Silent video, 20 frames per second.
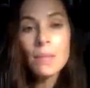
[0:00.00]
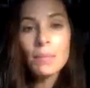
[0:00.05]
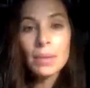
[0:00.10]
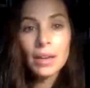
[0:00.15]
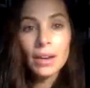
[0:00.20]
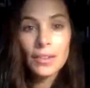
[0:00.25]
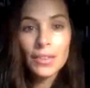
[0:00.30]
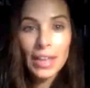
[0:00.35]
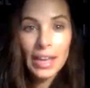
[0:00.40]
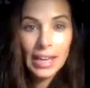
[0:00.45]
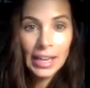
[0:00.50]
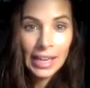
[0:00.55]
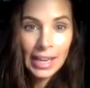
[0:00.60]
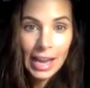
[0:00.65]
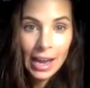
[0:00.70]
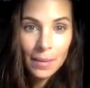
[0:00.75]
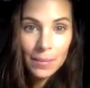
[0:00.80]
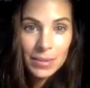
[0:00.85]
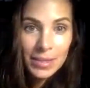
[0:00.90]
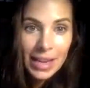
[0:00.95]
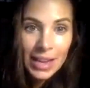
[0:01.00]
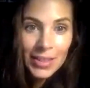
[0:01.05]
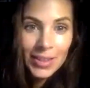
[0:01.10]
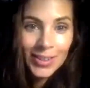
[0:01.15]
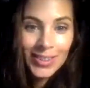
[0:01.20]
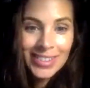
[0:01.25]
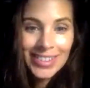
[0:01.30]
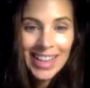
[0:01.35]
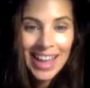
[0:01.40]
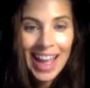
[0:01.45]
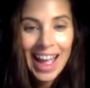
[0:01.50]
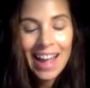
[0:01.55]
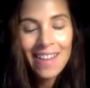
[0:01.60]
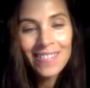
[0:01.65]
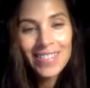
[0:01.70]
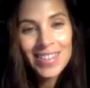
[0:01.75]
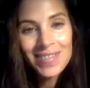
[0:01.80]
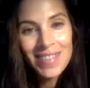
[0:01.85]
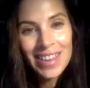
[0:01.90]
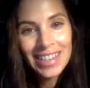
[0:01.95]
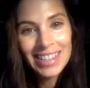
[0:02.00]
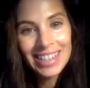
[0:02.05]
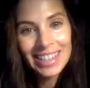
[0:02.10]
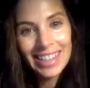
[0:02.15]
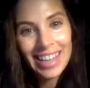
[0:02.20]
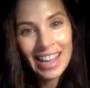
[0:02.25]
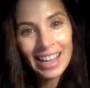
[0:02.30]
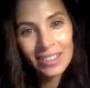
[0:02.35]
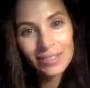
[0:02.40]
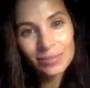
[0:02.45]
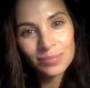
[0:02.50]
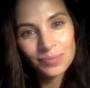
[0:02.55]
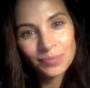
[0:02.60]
beyond that, it helps others. Have an amazing day.